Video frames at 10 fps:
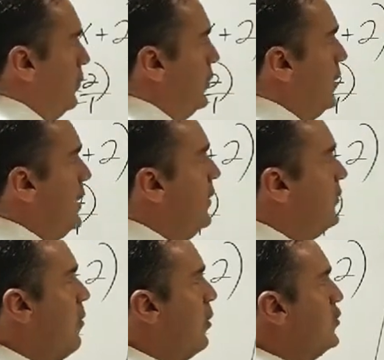is I
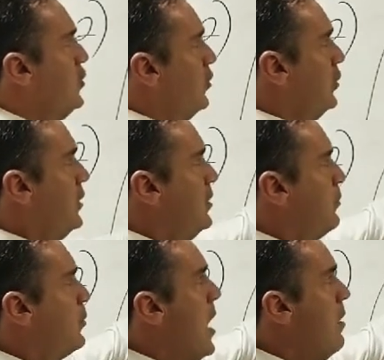want you to look at the
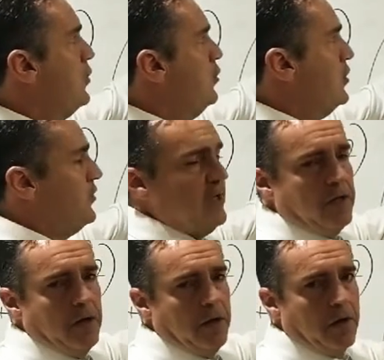problem you just did
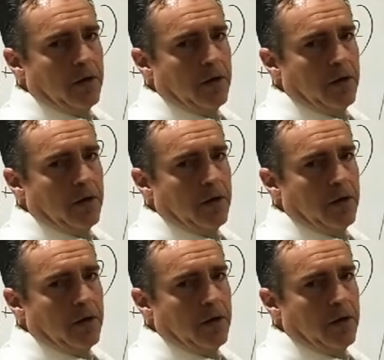here